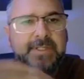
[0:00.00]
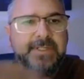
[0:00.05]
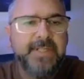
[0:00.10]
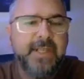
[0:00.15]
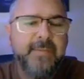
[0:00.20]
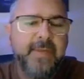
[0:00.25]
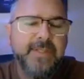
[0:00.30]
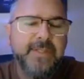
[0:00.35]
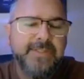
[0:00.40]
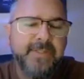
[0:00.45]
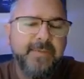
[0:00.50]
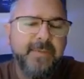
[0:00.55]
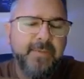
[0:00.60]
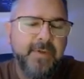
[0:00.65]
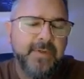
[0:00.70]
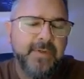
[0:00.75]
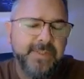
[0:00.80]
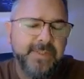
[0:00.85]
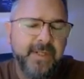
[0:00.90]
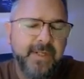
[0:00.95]
to tell you about some of the
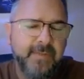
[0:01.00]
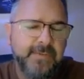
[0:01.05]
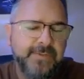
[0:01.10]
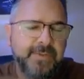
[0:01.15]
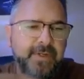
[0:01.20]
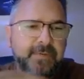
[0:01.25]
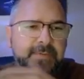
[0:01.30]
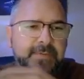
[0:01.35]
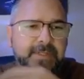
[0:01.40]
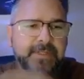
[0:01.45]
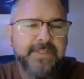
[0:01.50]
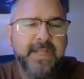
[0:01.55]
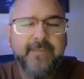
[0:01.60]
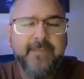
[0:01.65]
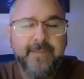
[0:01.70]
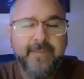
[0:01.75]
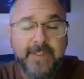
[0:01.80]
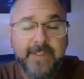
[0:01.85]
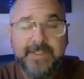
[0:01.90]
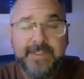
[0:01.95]
bonus income streams inside
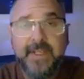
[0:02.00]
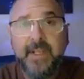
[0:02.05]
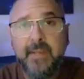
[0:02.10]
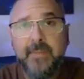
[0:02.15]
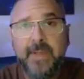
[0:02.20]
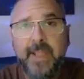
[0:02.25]
of Endless Income